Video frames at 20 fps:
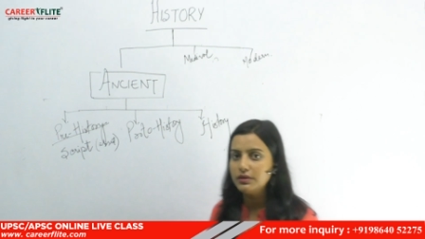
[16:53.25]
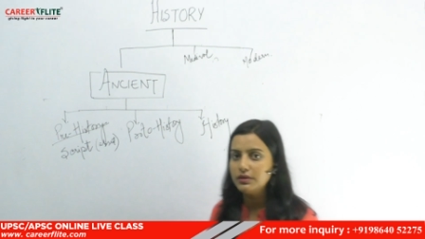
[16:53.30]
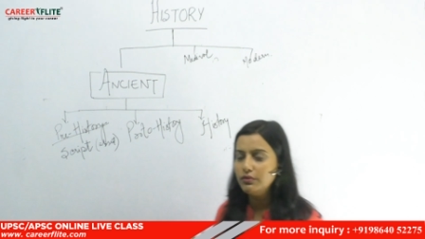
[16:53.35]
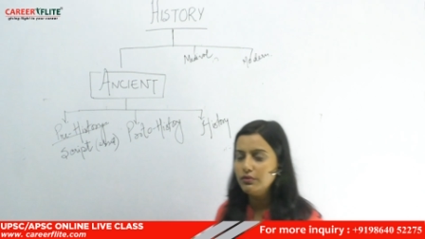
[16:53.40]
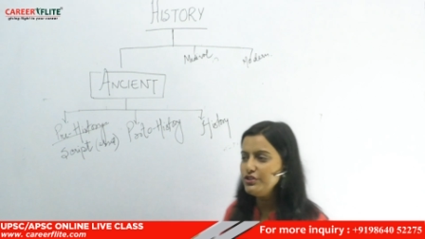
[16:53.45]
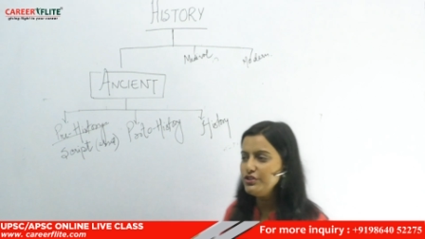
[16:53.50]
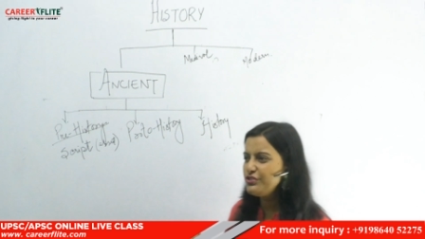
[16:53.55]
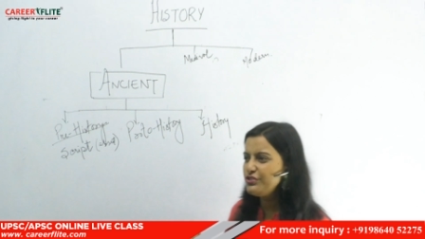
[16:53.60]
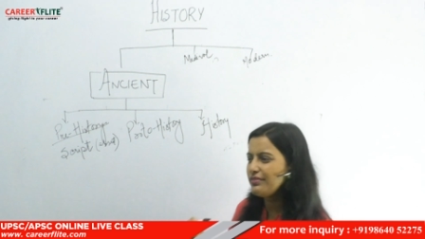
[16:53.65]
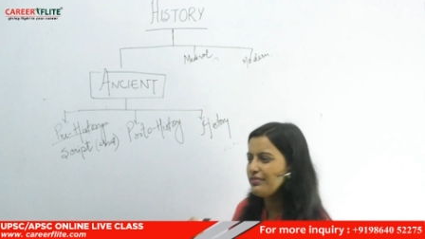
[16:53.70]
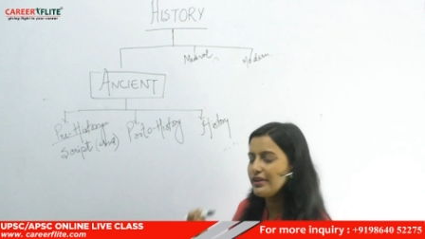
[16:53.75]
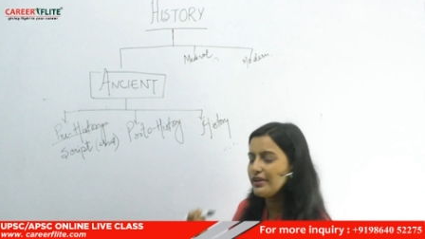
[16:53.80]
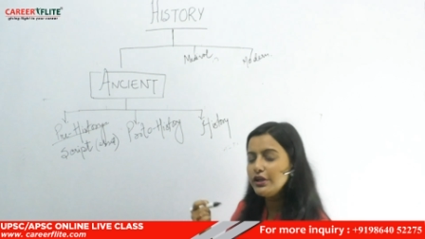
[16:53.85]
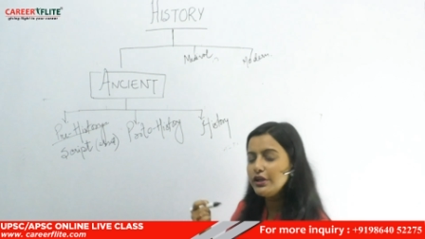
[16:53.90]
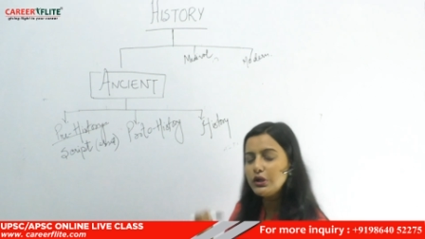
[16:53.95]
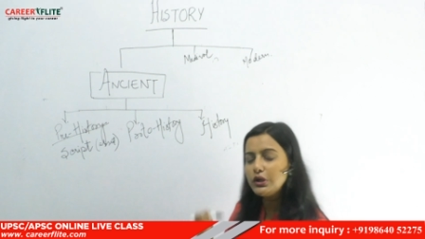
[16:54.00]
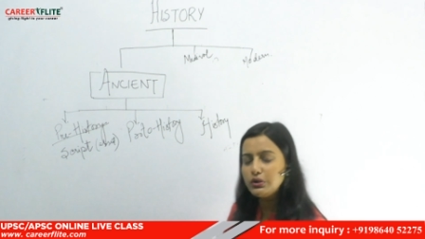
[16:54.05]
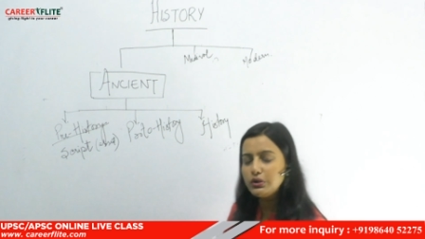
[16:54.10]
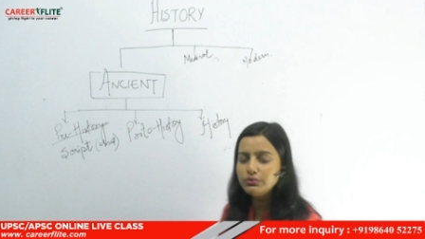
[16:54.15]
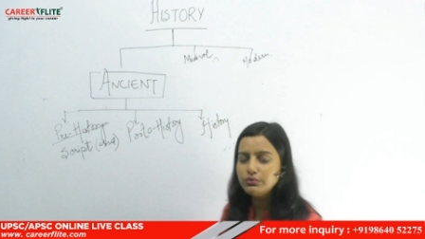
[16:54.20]
which were very
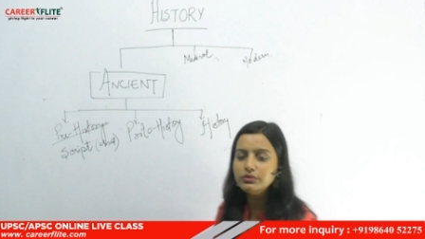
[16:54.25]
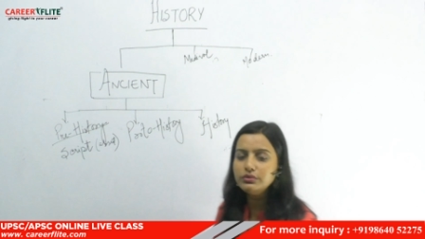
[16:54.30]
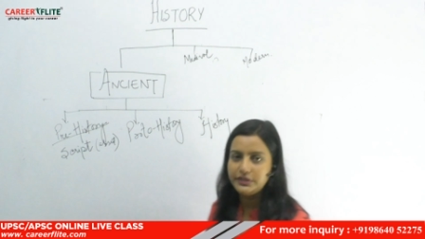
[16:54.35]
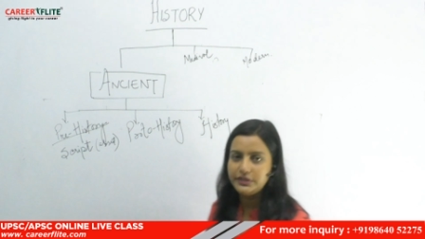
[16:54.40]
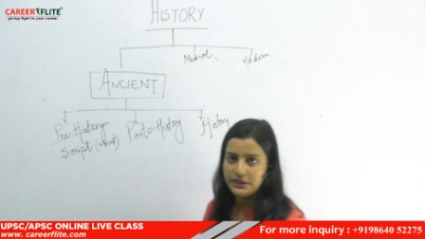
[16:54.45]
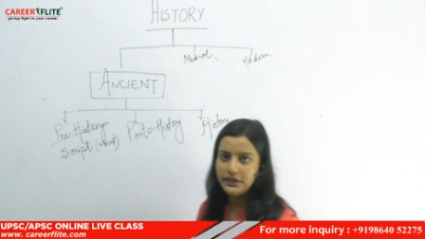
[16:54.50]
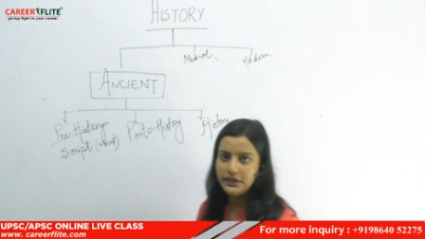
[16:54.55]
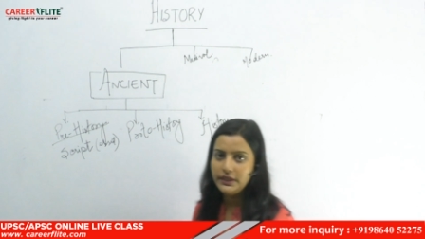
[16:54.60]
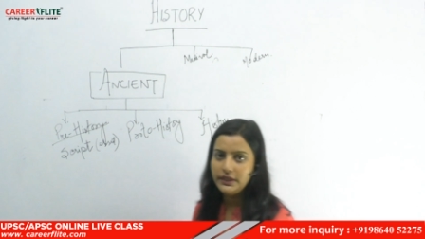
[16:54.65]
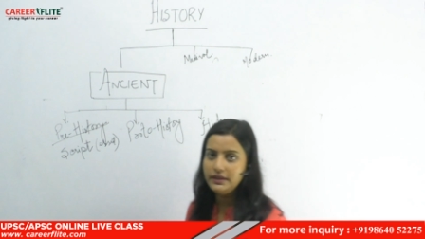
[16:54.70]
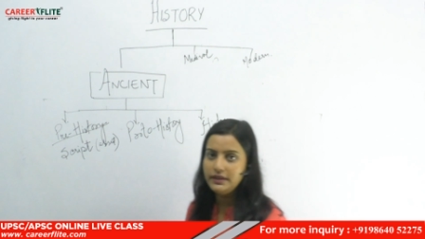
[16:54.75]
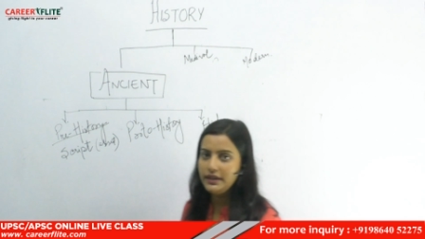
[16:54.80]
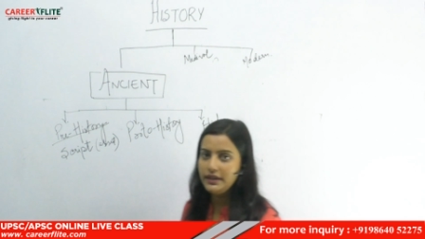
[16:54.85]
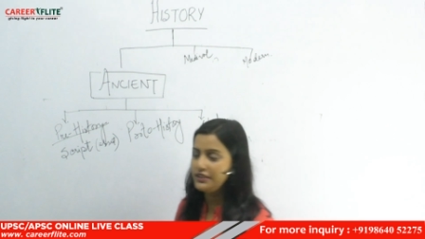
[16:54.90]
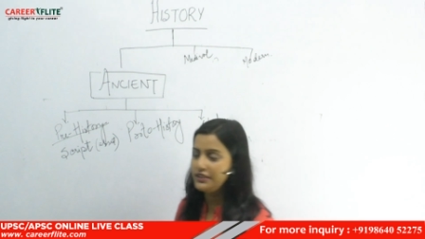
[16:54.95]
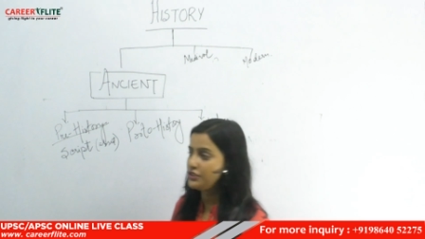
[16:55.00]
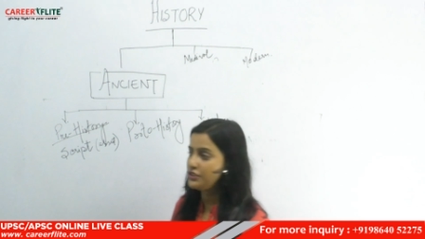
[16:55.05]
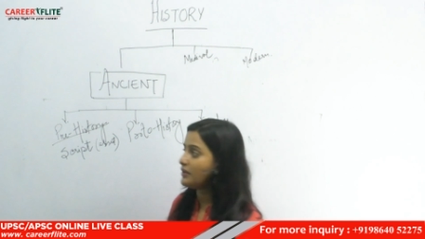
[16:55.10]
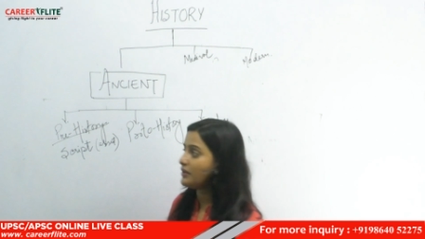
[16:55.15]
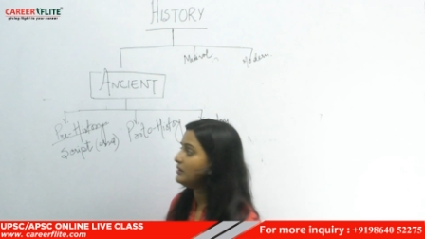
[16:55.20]
crude in nature.